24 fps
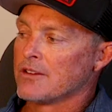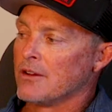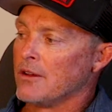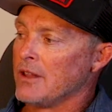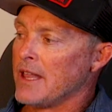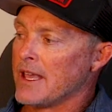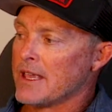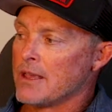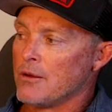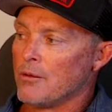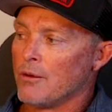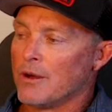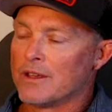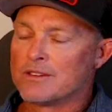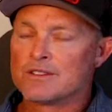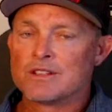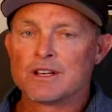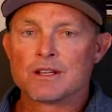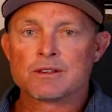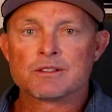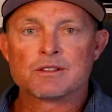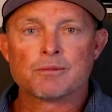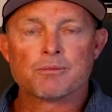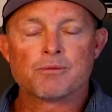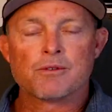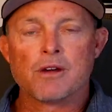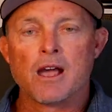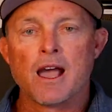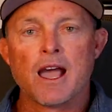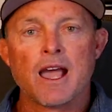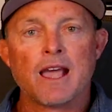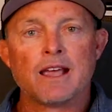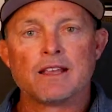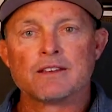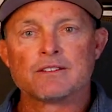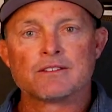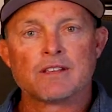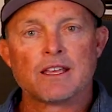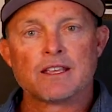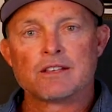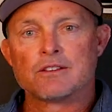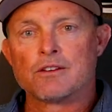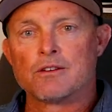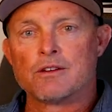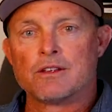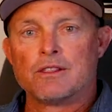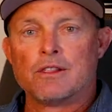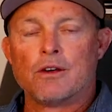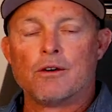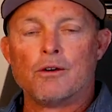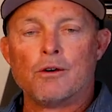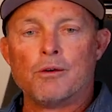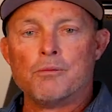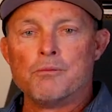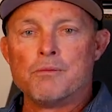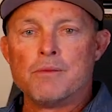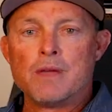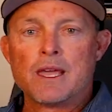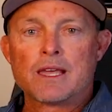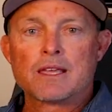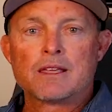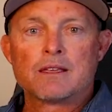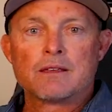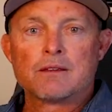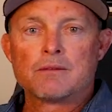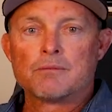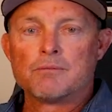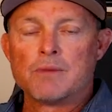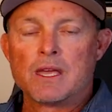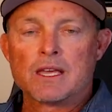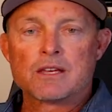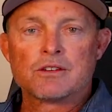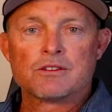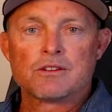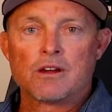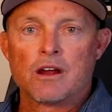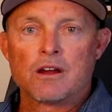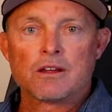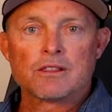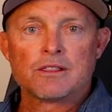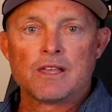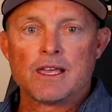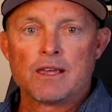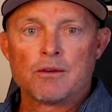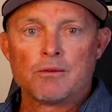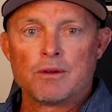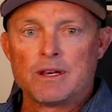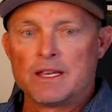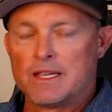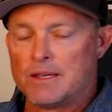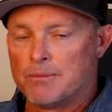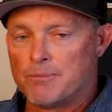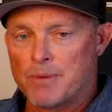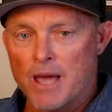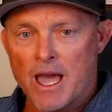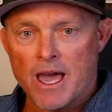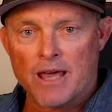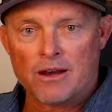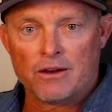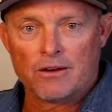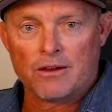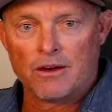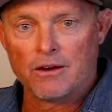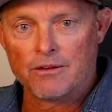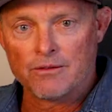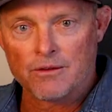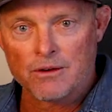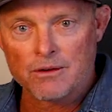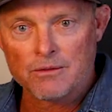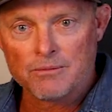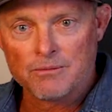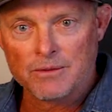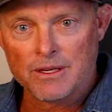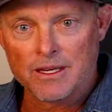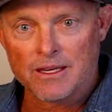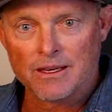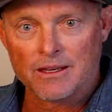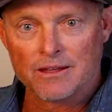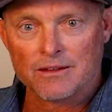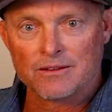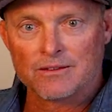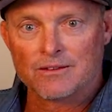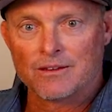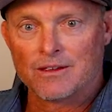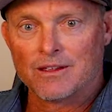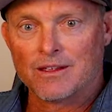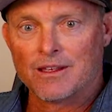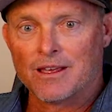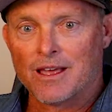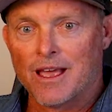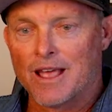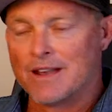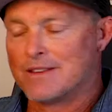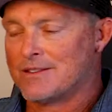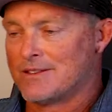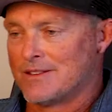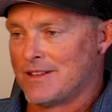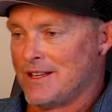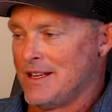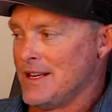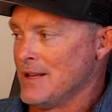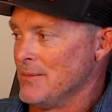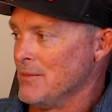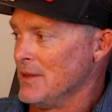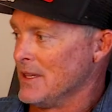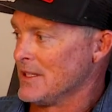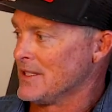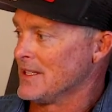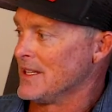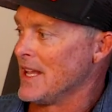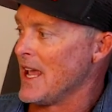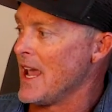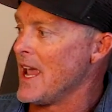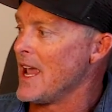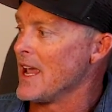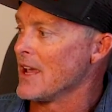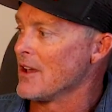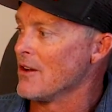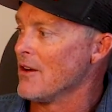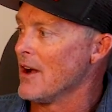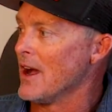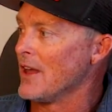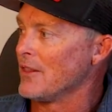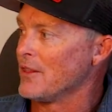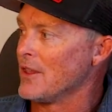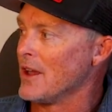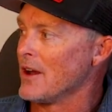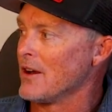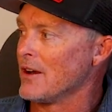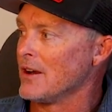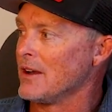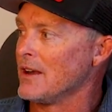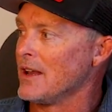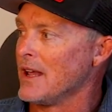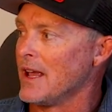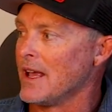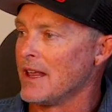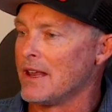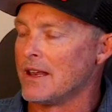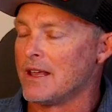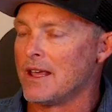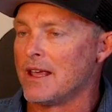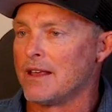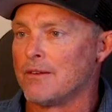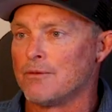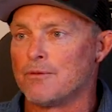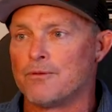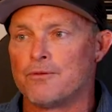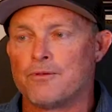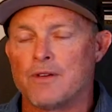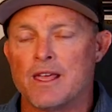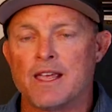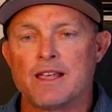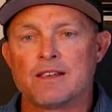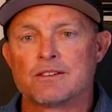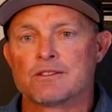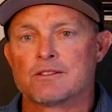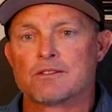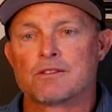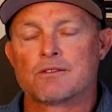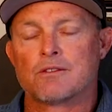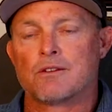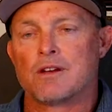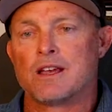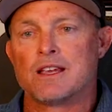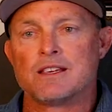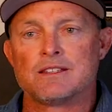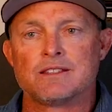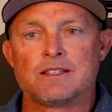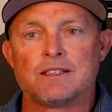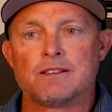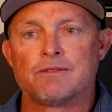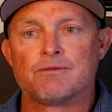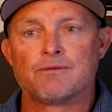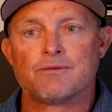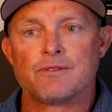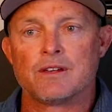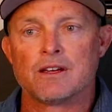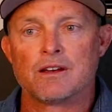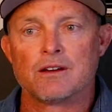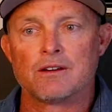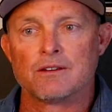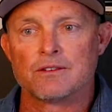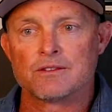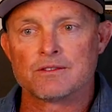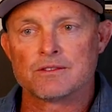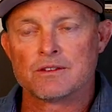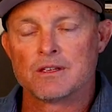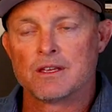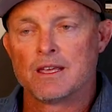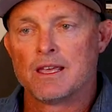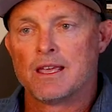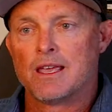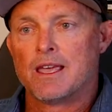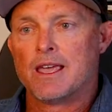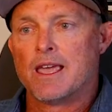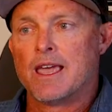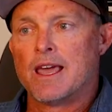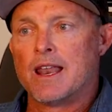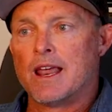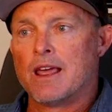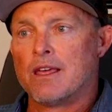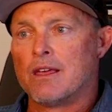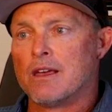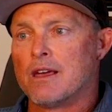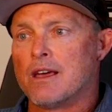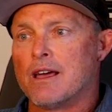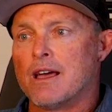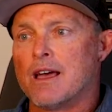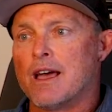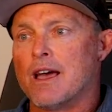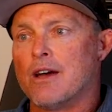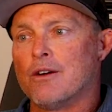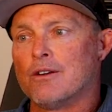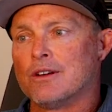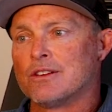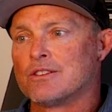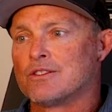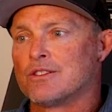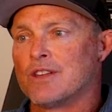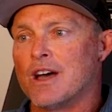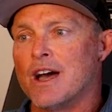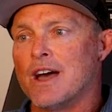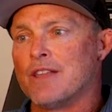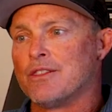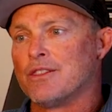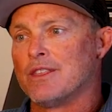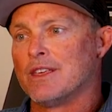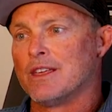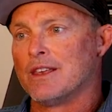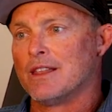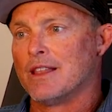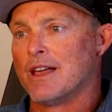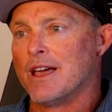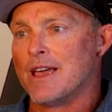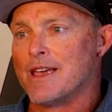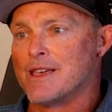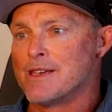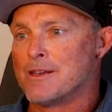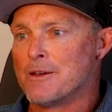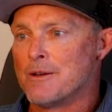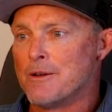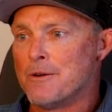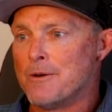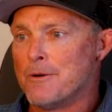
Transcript: so like it wasn't a surprise like during the whole Mick Mick Shark thing when he paddled over because I'd seen him this day go out there and, and, and face crazy fears. And I, I always thought that like